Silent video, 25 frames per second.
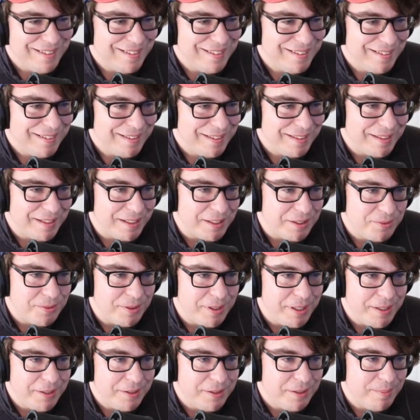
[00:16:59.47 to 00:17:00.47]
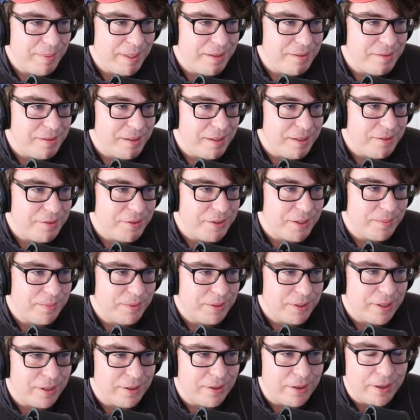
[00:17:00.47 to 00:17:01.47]
That's why it's a Metal Gear jump
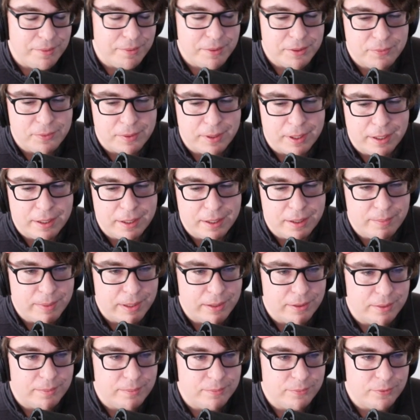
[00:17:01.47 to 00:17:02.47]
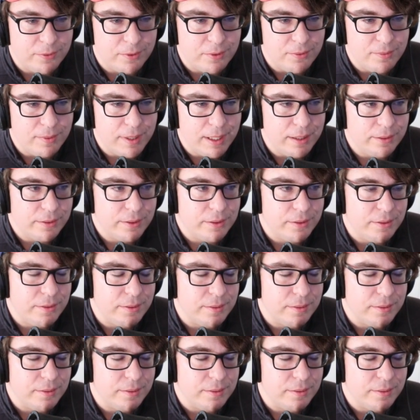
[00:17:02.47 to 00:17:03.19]
scare. I was forgetting about him for a while, too.